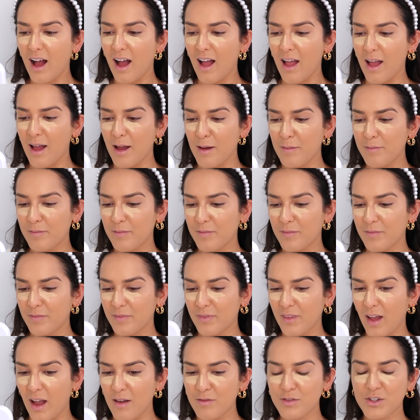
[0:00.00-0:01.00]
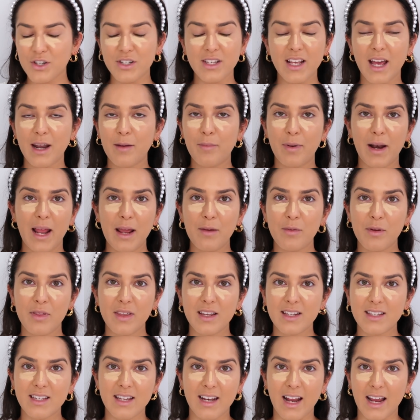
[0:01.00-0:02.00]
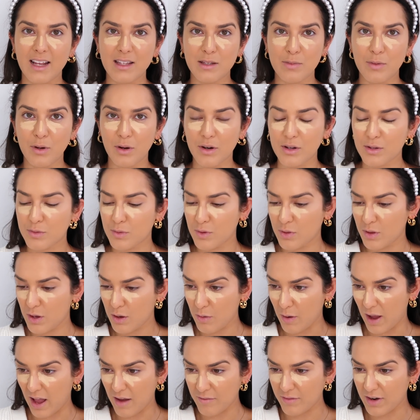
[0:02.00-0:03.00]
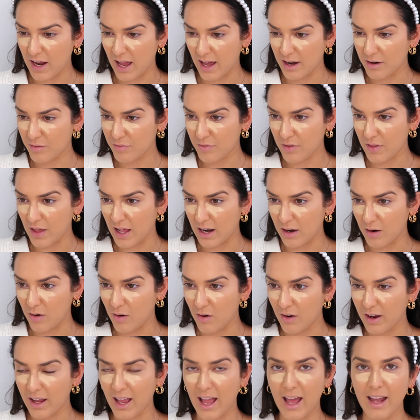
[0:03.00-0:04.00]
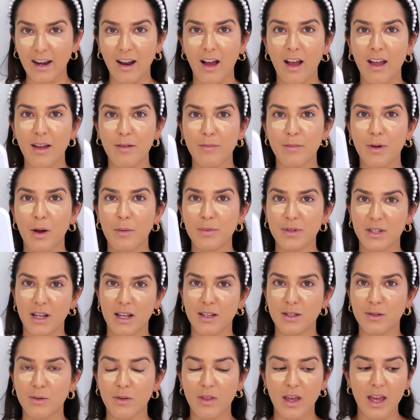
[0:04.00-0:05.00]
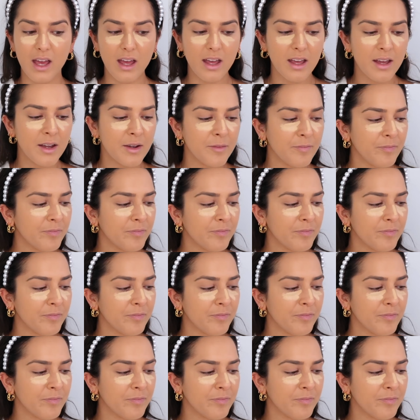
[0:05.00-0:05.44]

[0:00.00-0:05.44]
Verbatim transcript: Um, I've just had a play with it today, to be honest with you. I haven't had it for that long, and I'm obsessed with it